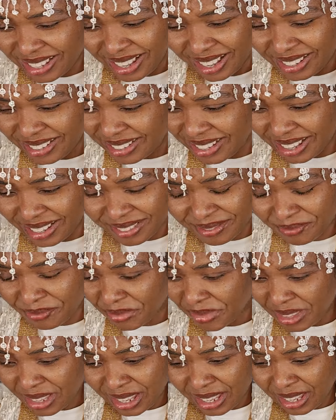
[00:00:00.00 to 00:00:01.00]
it, it,
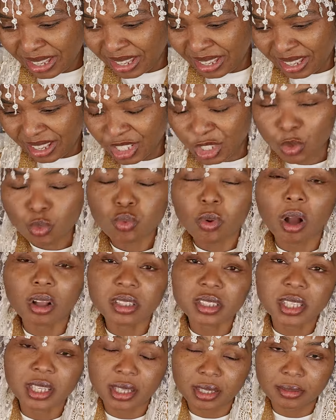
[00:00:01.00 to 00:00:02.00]
it's
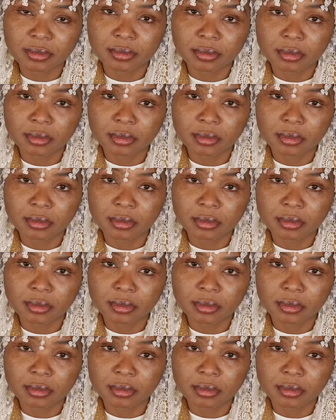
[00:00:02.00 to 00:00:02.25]
rotten.